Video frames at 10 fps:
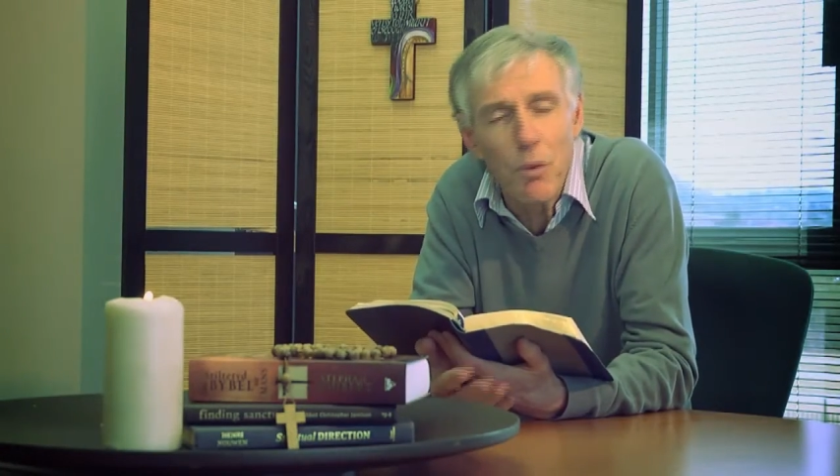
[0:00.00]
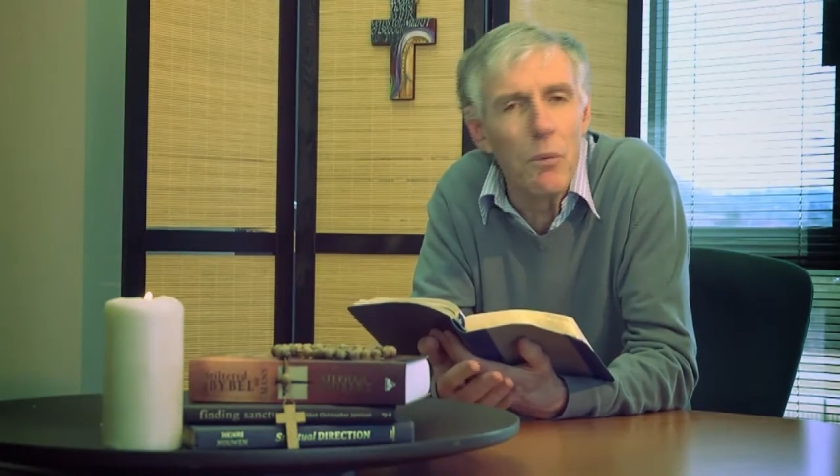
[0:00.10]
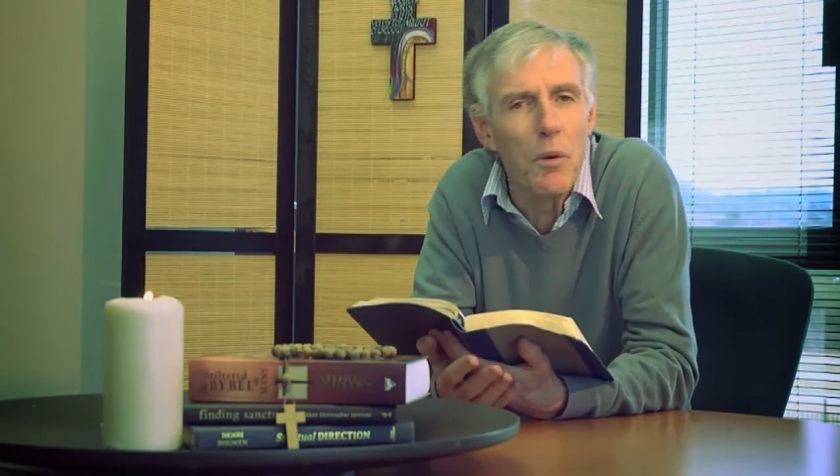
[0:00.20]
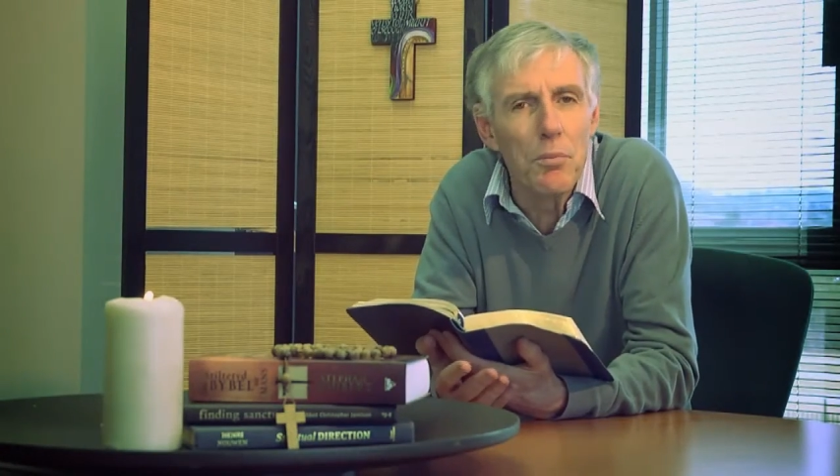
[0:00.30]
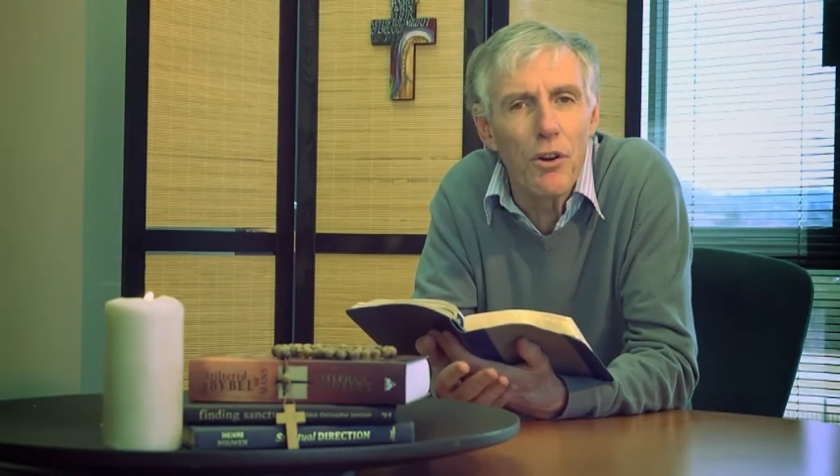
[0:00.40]
we
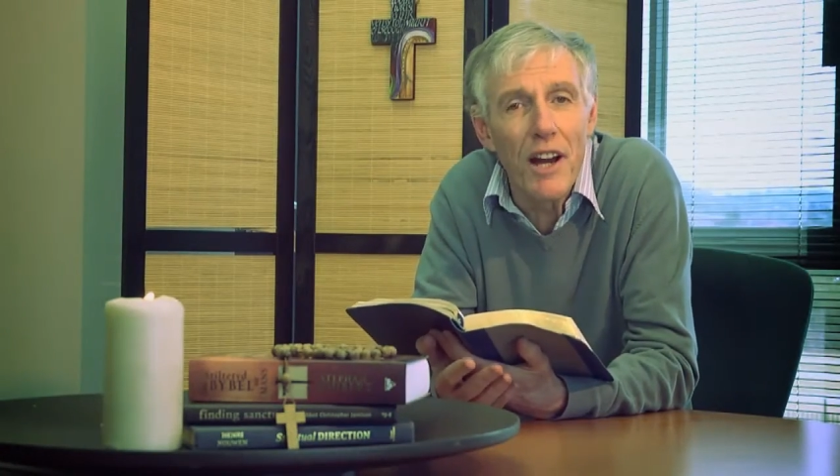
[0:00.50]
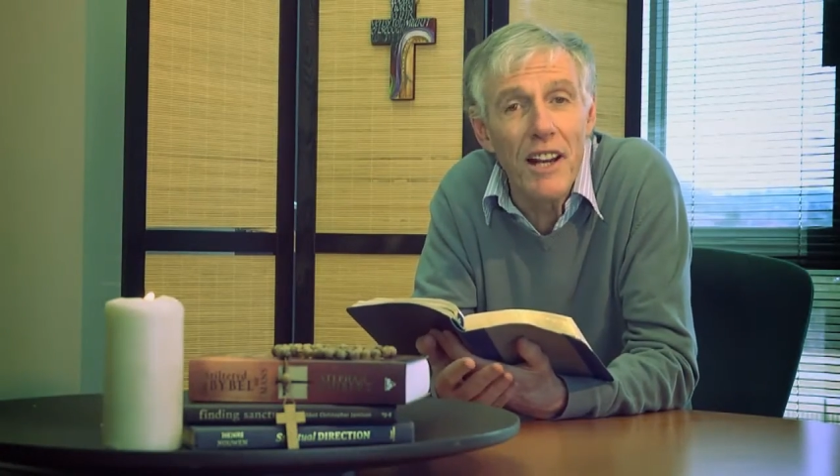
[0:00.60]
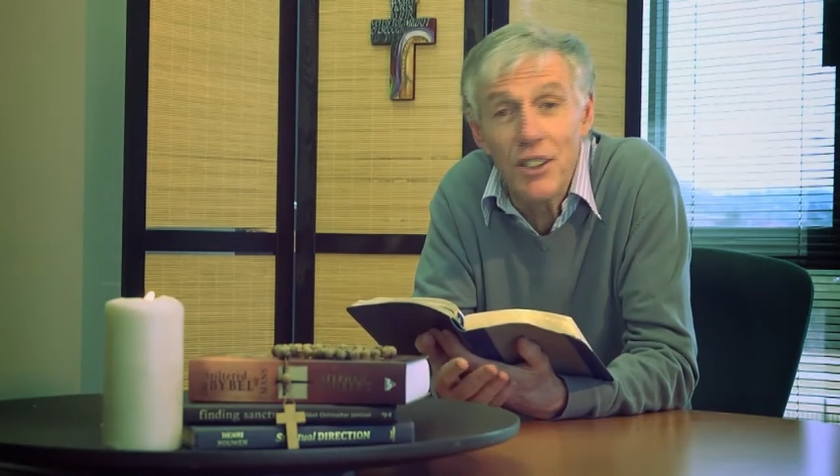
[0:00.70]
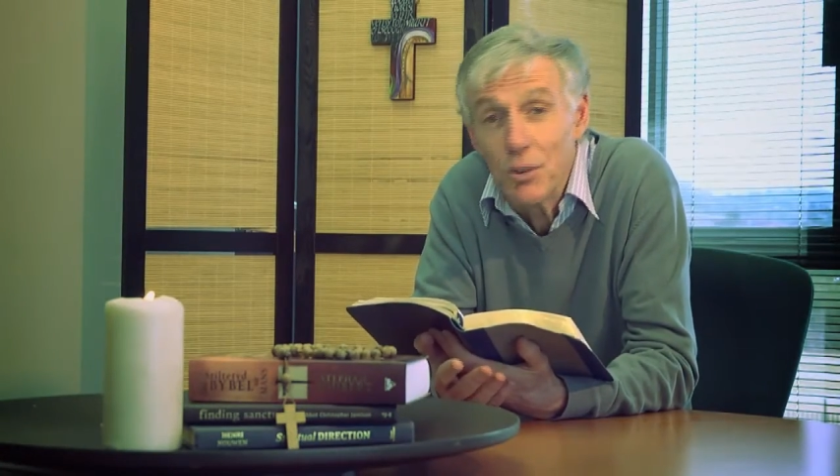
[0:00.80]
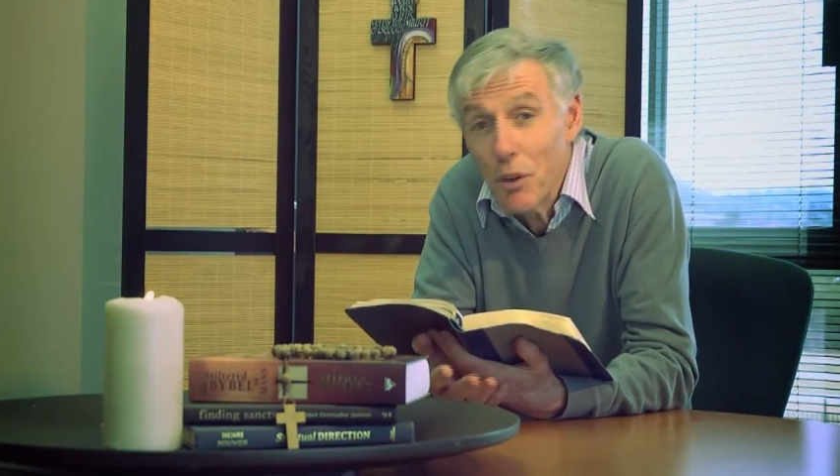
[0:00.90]
were
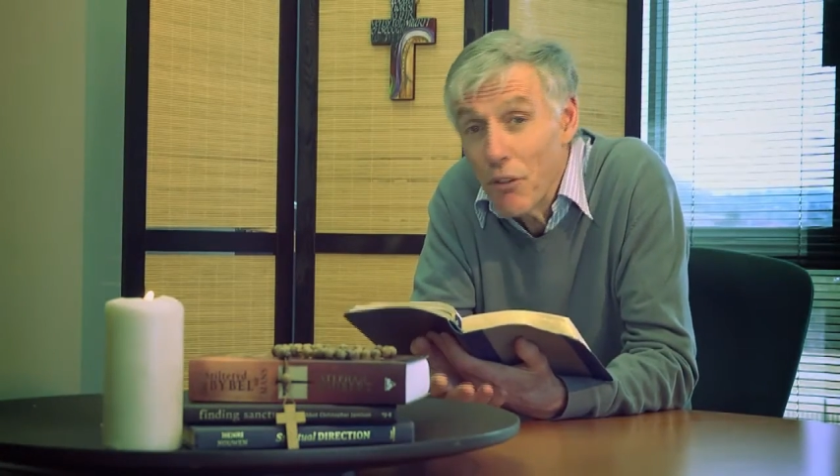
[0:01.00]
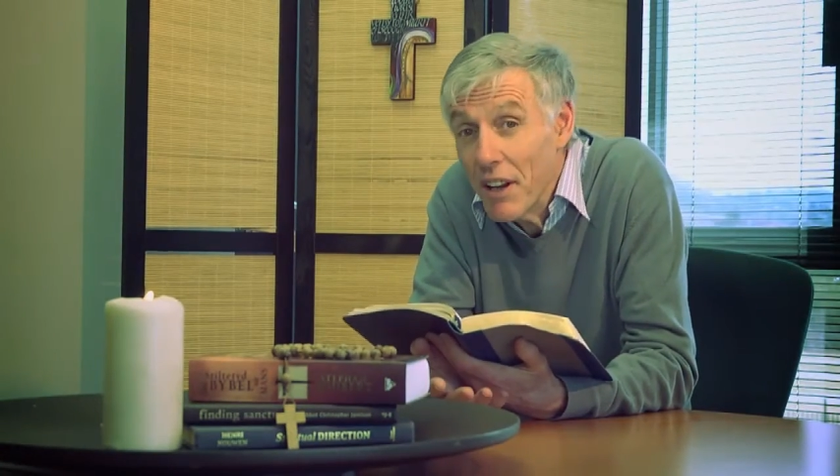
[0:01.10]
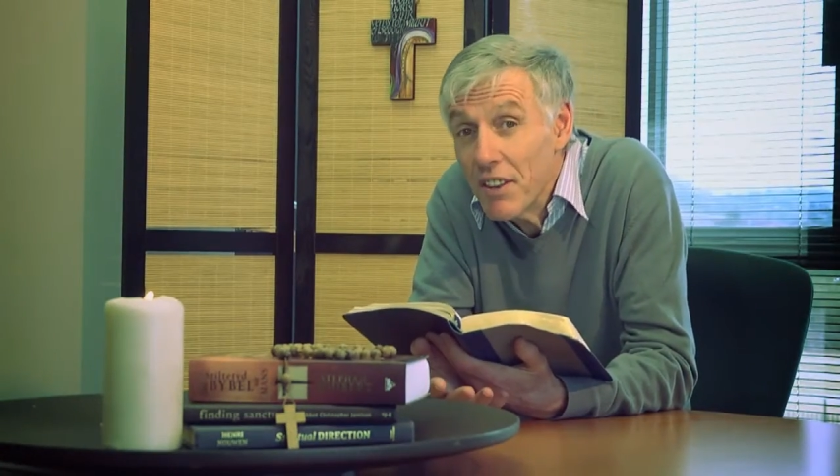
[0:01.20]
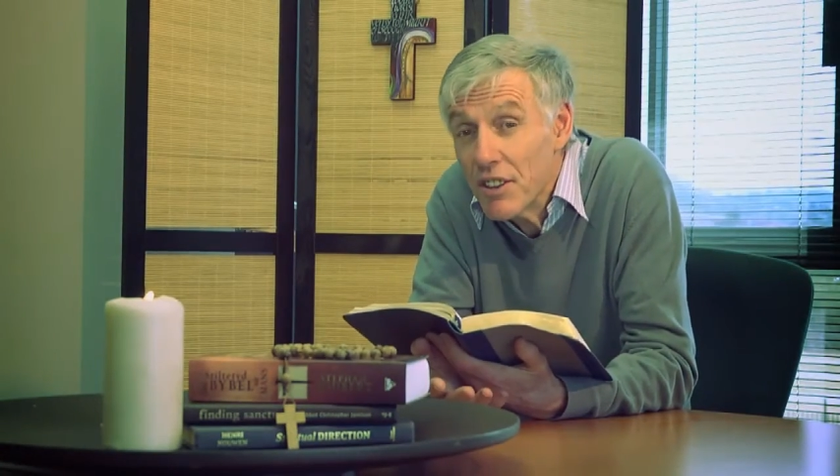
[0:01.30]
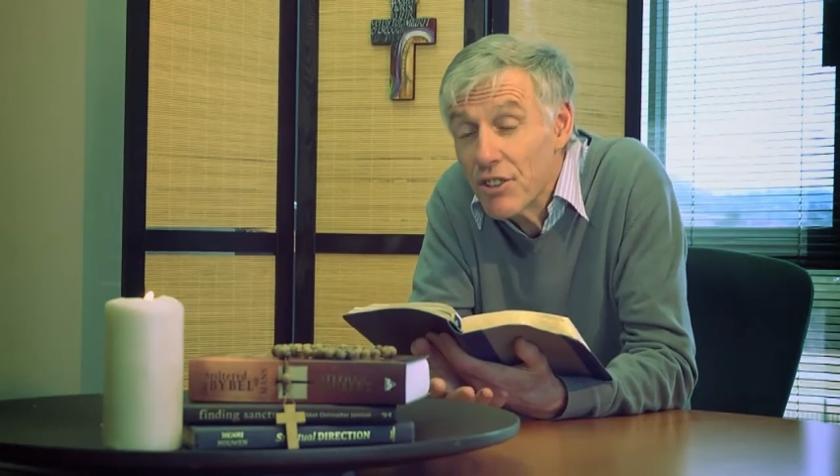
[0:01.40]
praying as we
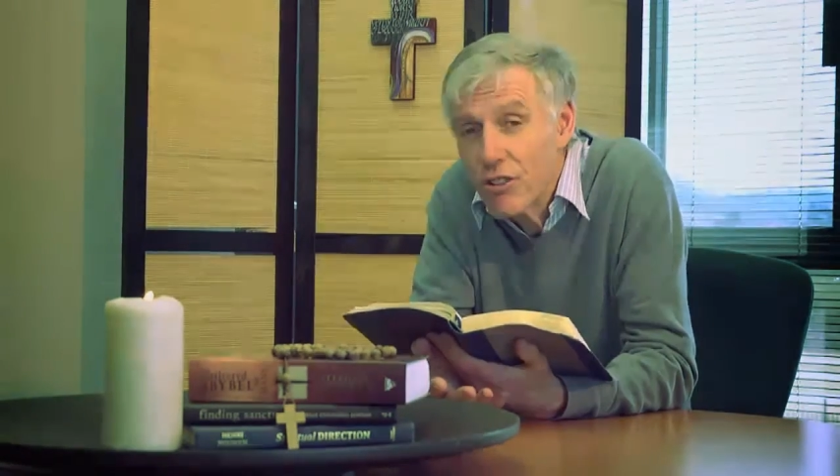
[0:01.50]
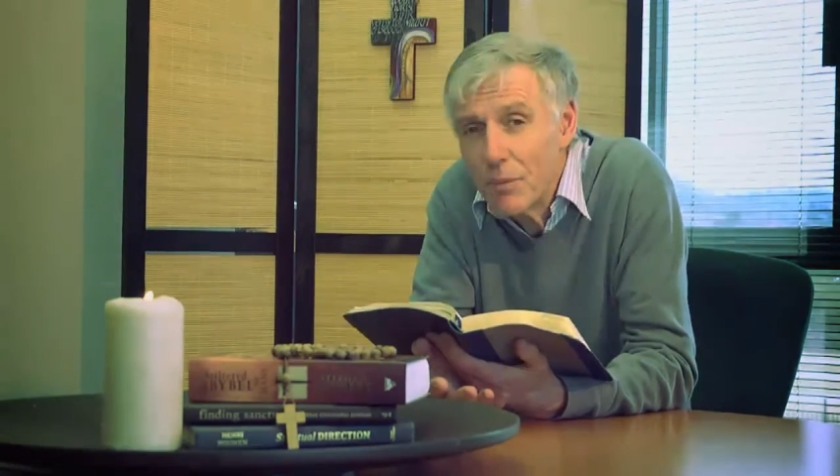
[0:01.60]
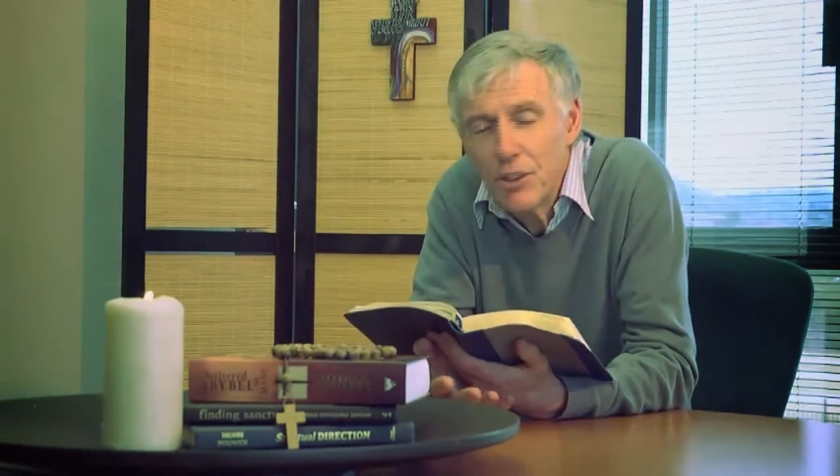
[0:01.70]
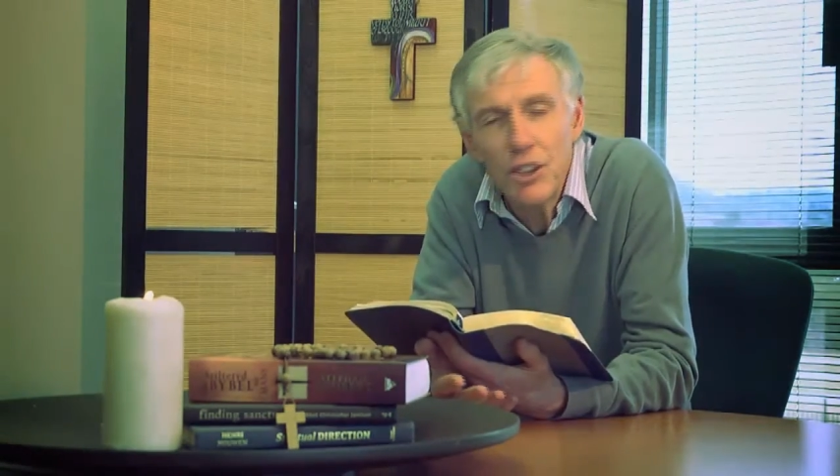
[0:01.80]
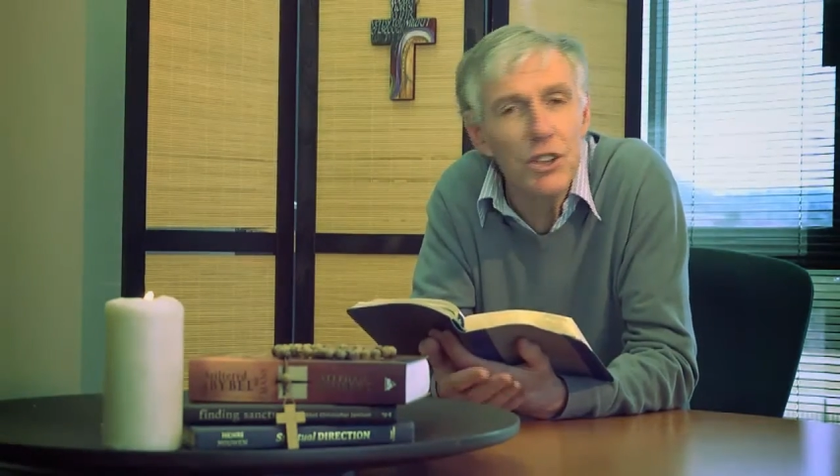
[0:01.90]
read the
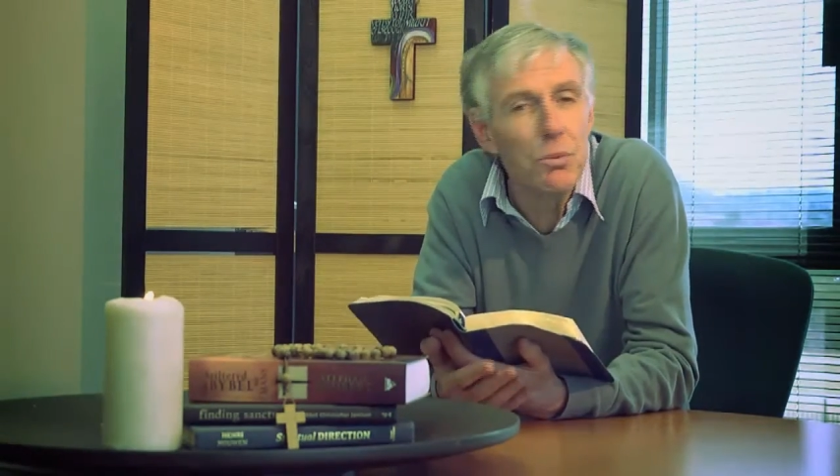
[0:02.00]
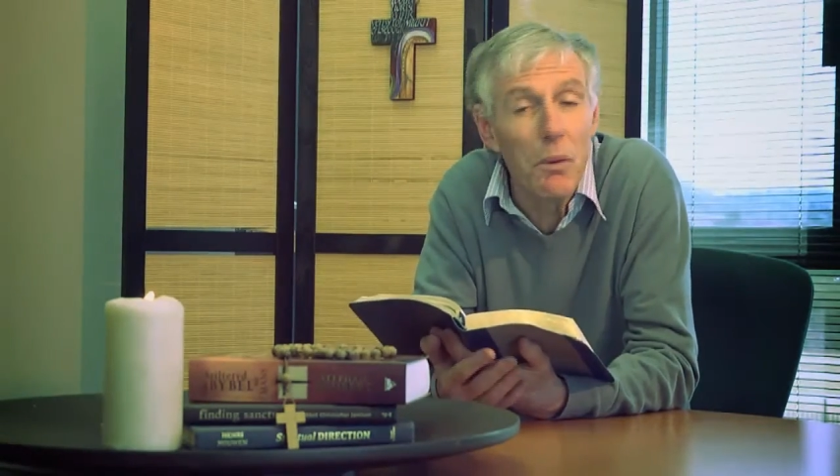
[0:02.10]
scriptures,